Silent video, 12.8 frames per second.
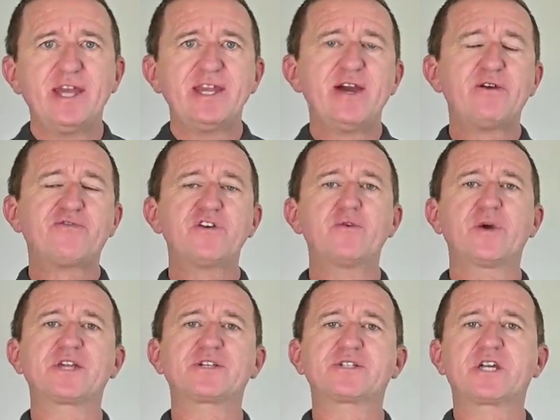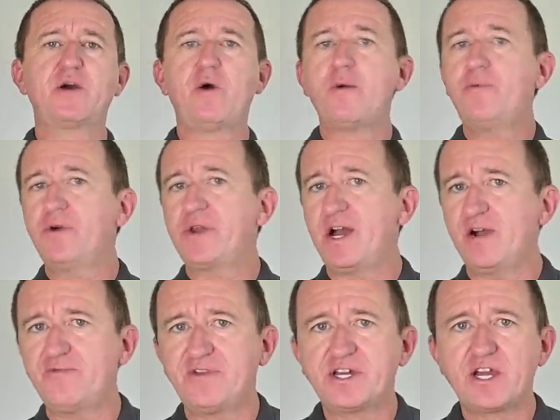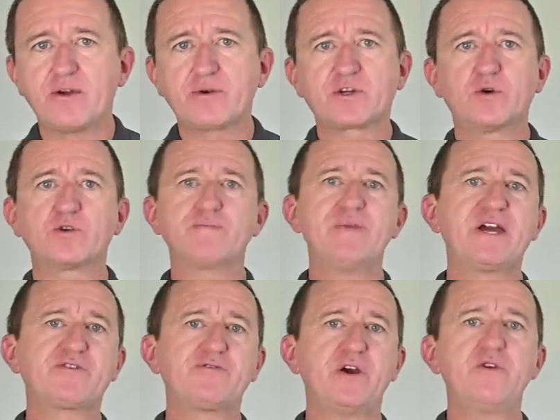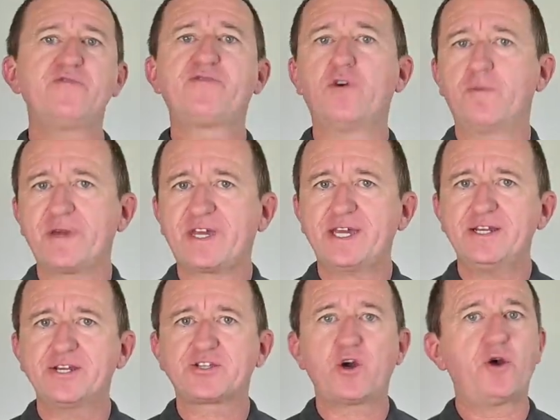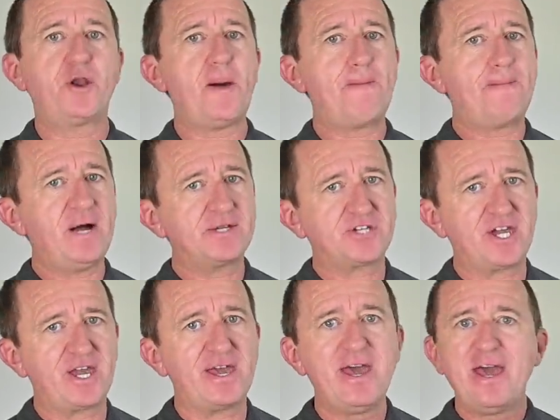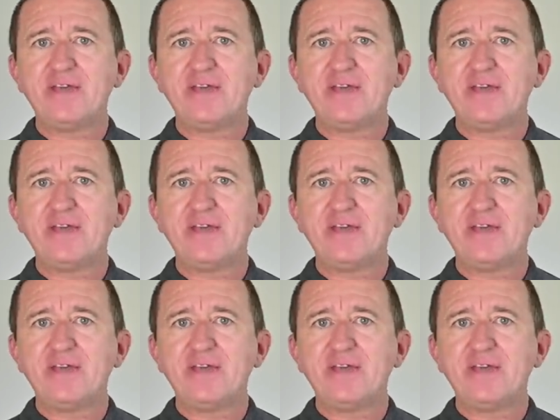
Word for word: Now a few weeks ago I put out a video called macro for beginners on a budget.